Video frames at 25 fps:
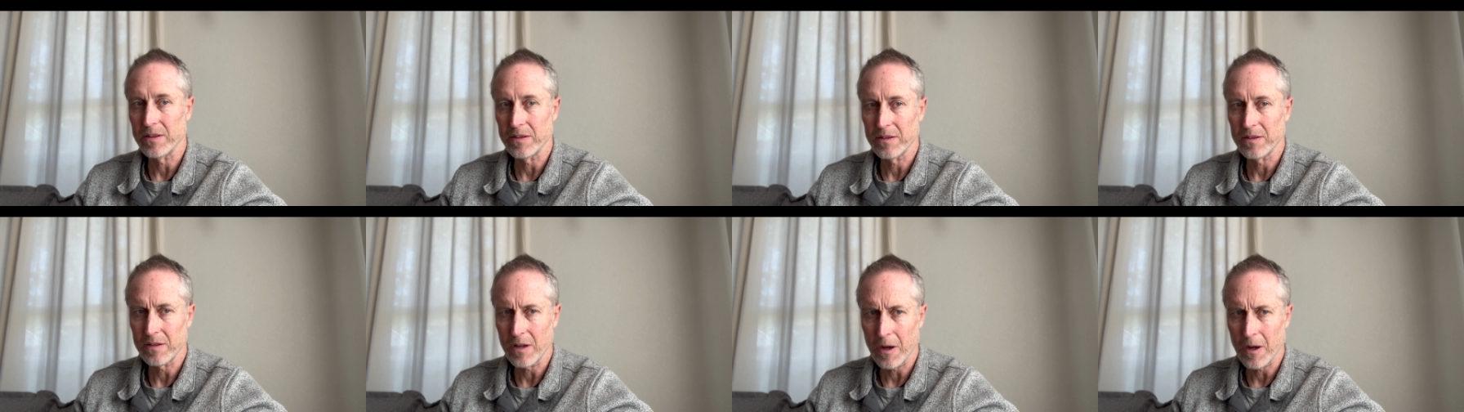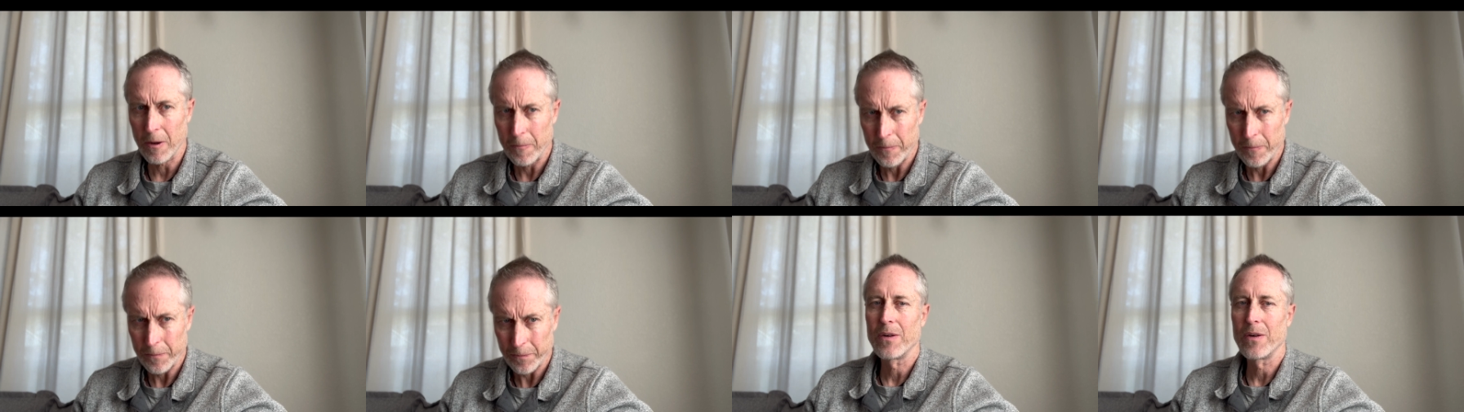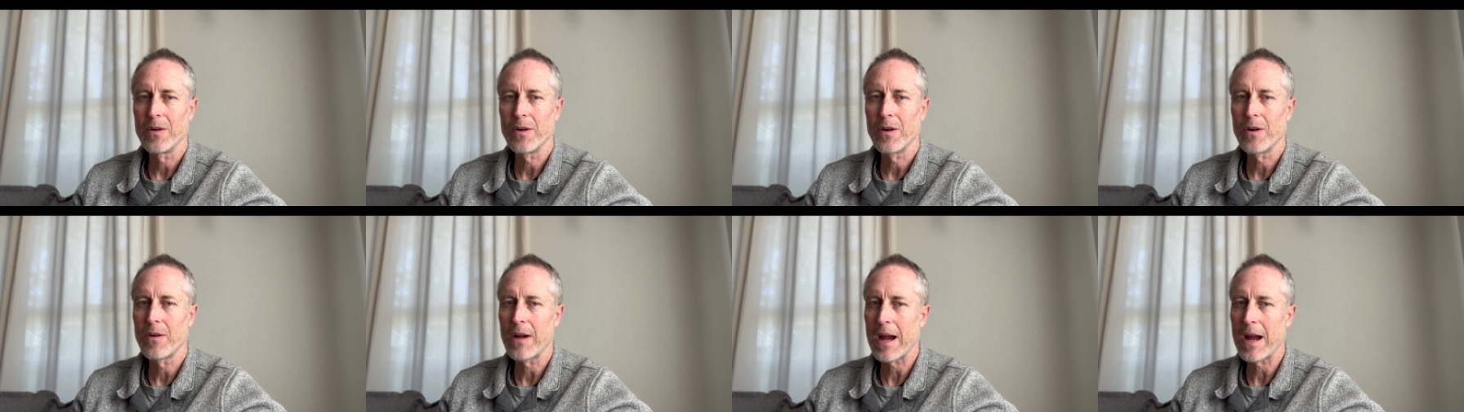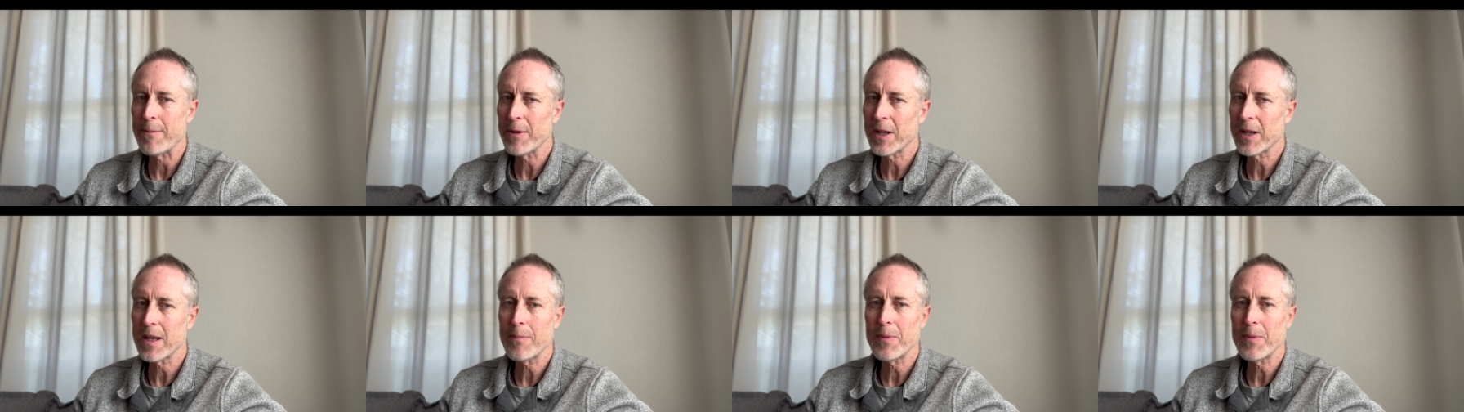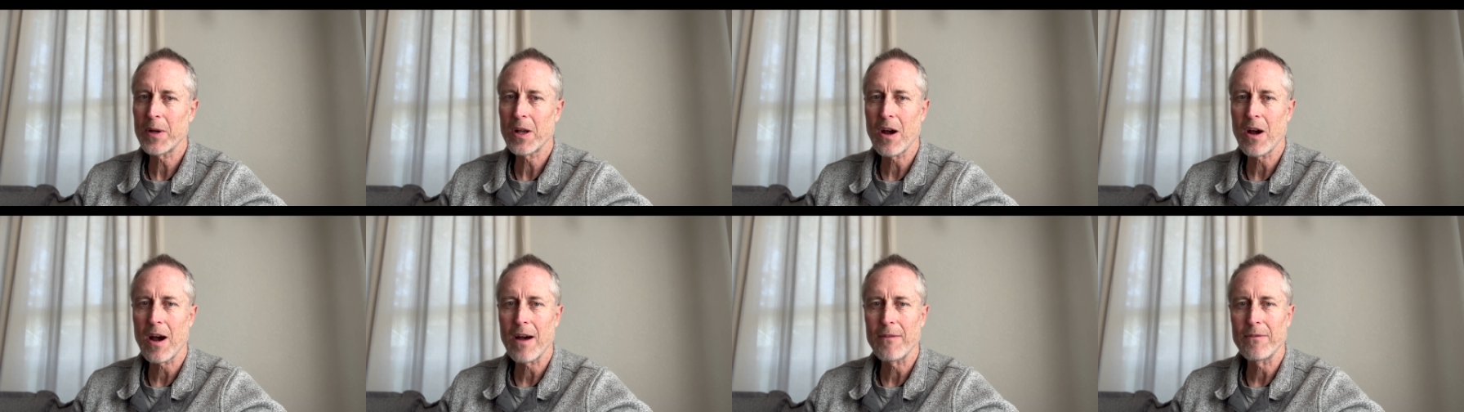So grab a cup of
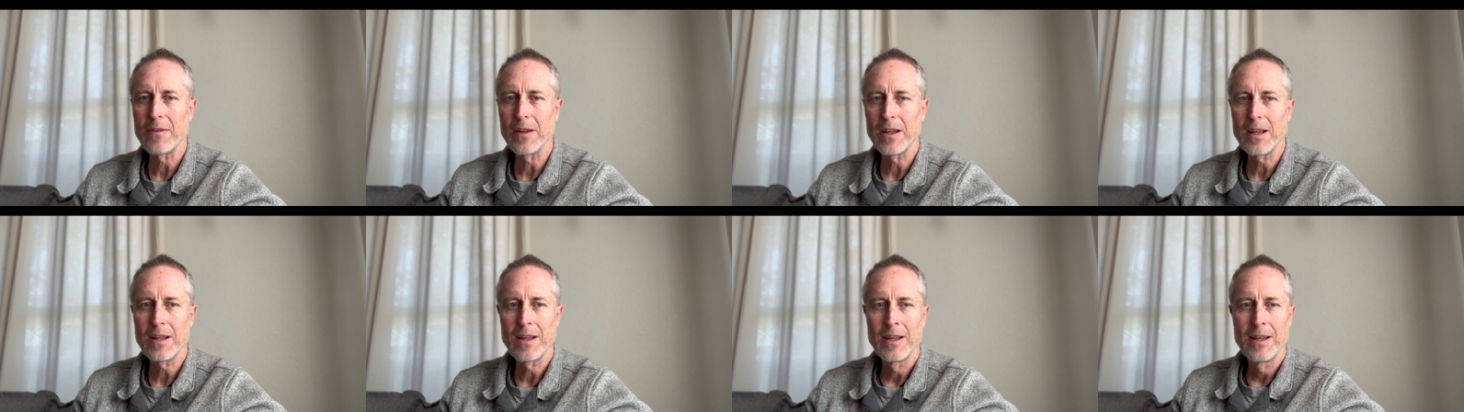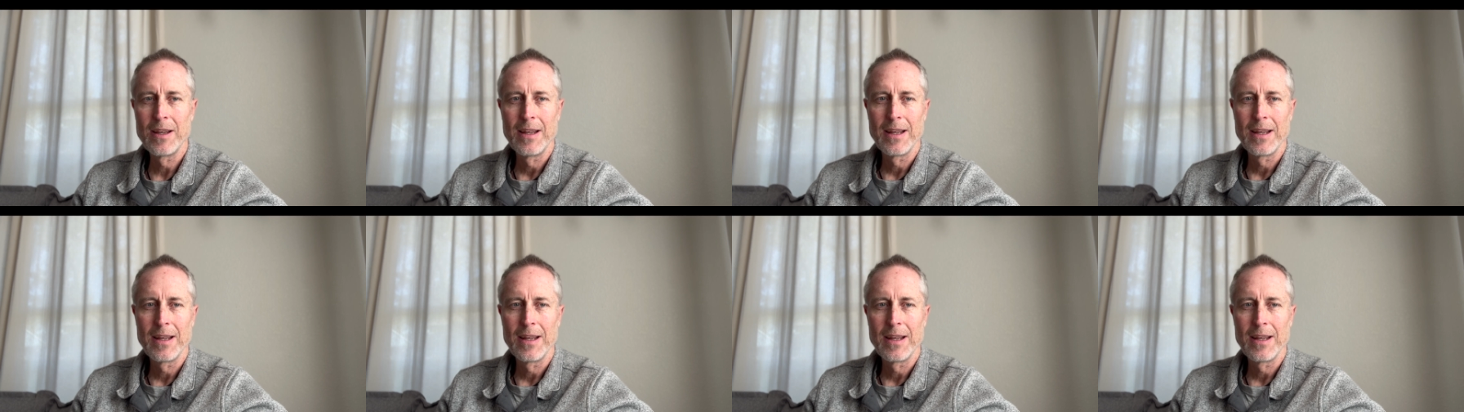coffee